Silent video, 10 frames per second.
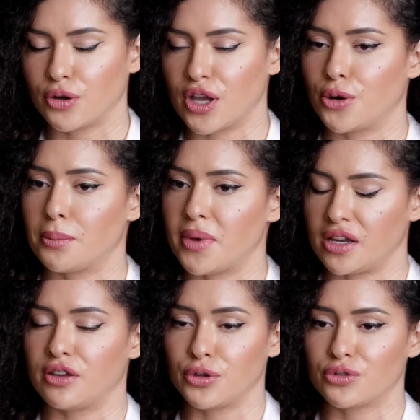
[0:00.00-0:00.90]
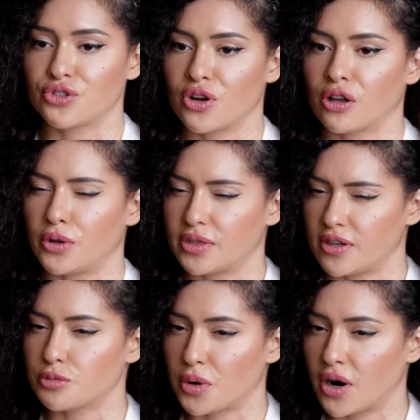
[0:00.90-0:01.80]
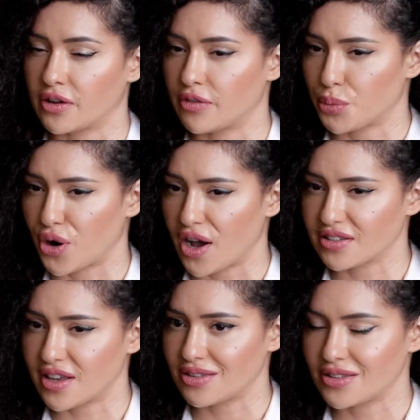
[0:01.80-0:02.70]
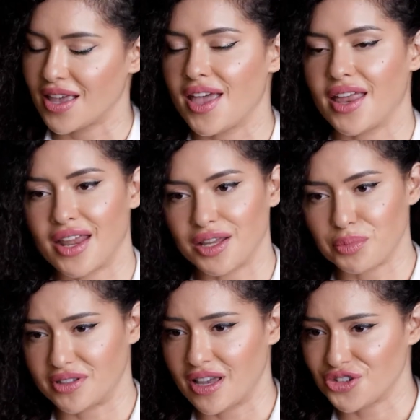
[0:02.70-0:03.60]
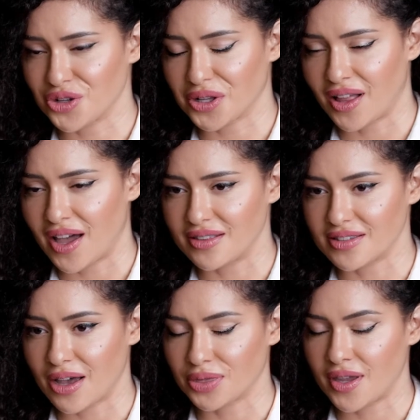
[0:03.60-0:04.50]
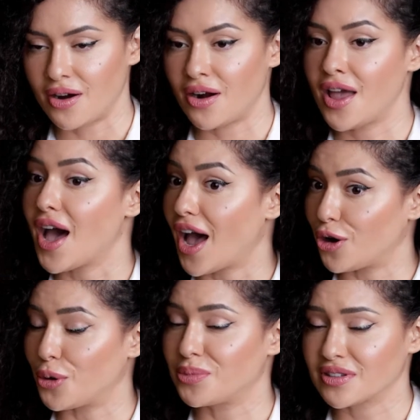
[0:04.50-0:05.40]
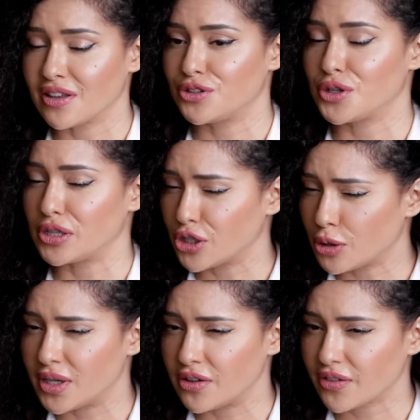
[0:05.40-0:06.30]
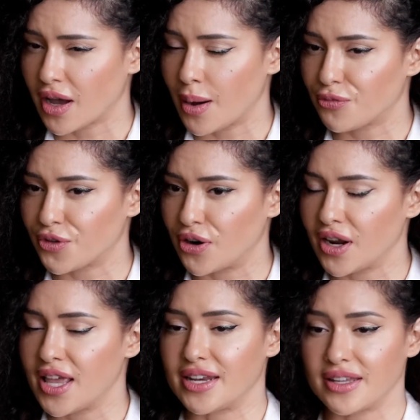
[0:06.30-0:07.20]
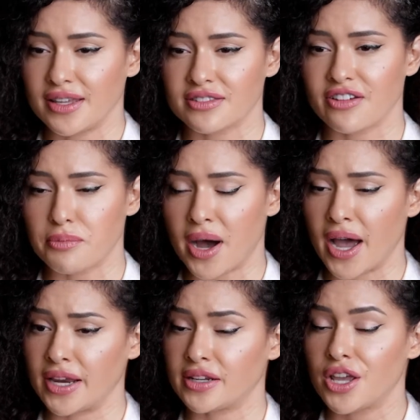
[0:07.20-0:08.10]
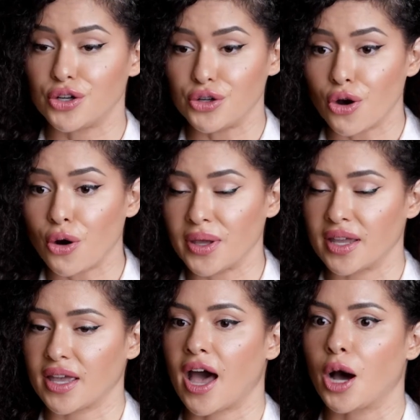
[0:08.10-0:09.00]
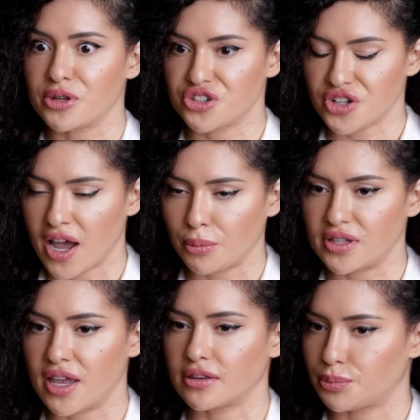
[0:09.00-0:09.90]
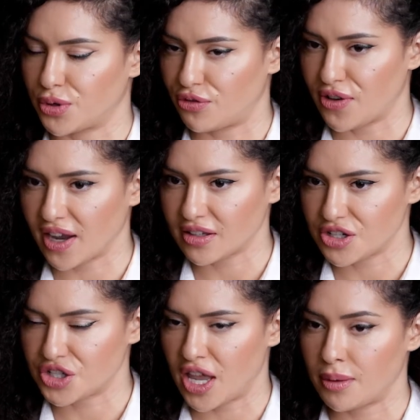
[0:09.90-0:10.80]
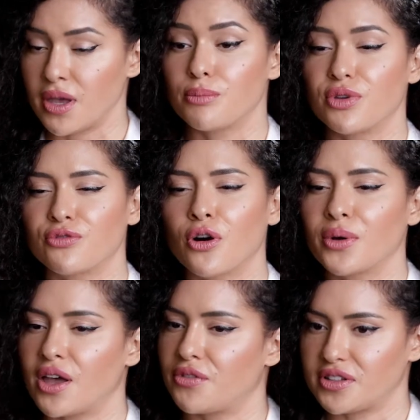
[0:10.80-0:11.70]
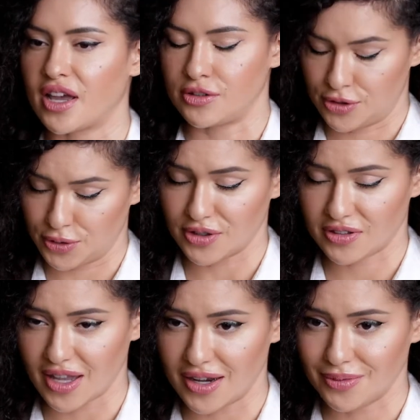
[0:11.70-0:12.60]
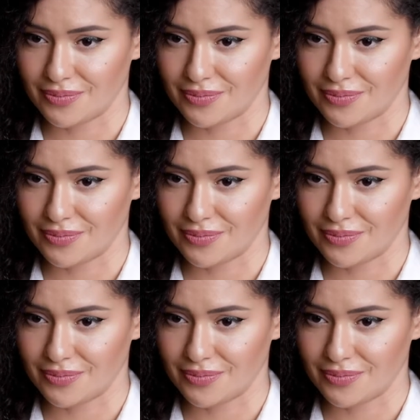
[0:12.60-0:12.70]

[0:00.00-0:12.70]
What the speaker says: I know many of you struggle with this part of the process. Any potential clients out there, I hope this gives you a little bit of comfort and ease of mind knowing how much time we take to perfect the shape before we ever tattoo your skin.